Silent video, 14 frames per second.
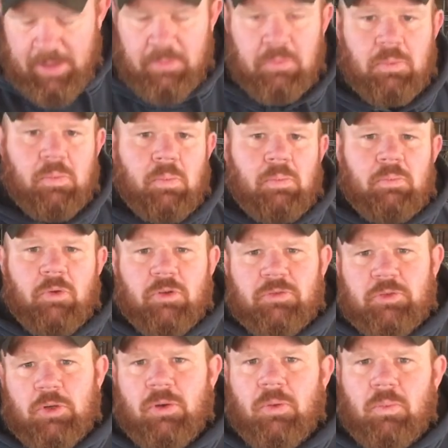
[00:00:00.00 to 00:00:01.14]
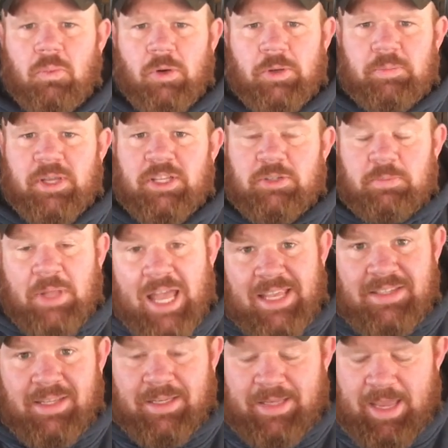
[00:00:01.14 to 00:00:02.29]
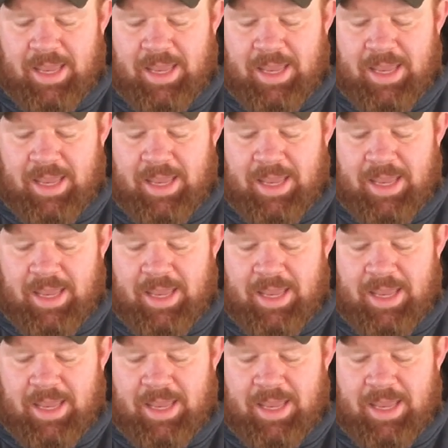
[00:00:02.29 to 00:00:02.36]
I moved to a one-piece plastic